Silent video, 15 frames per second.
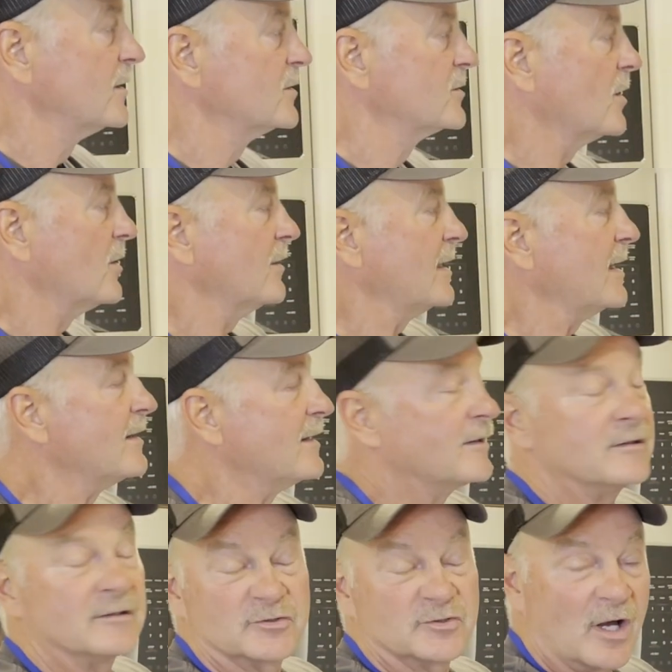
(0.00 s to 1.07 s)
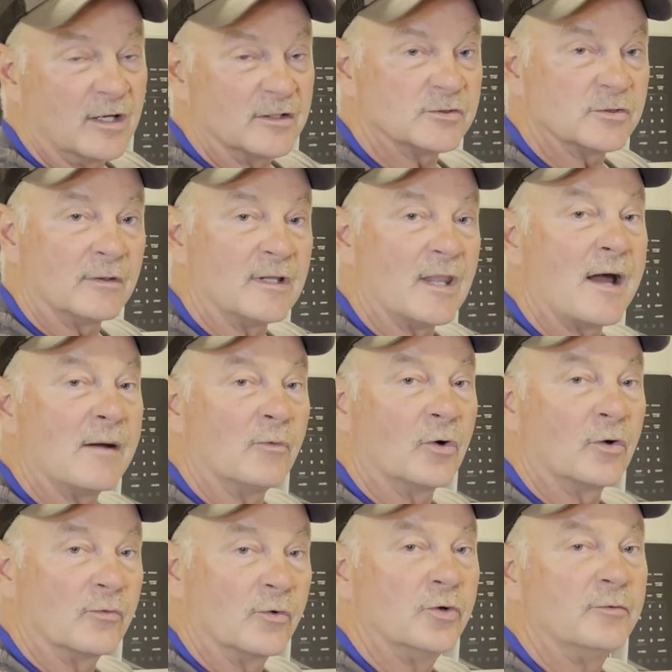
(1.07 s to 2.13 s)
So, and there's also a lot
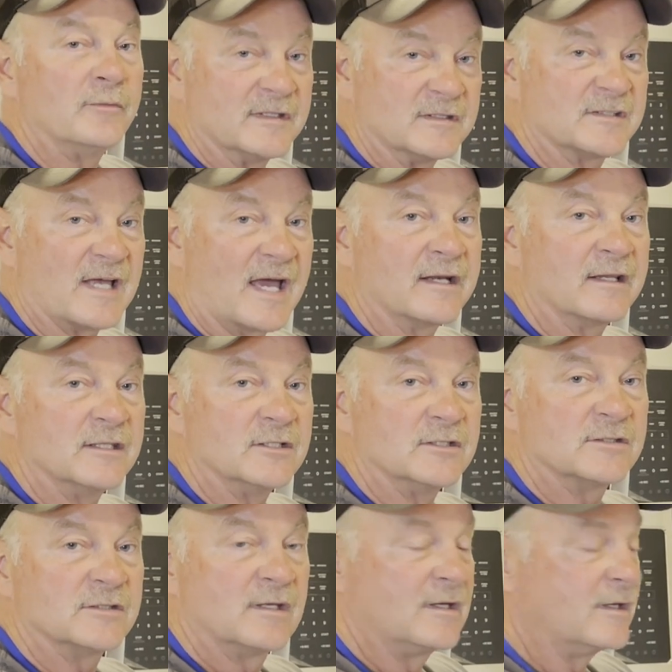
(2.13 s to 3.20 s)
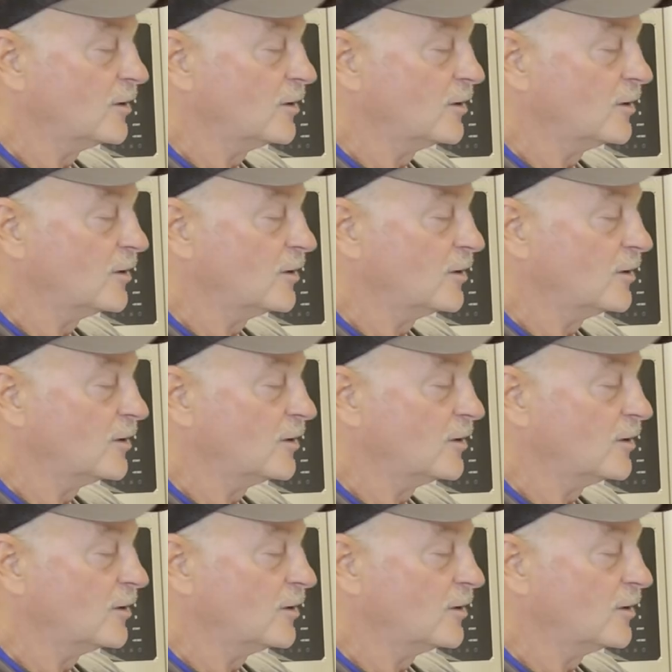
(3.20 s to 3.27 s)
more room inside of these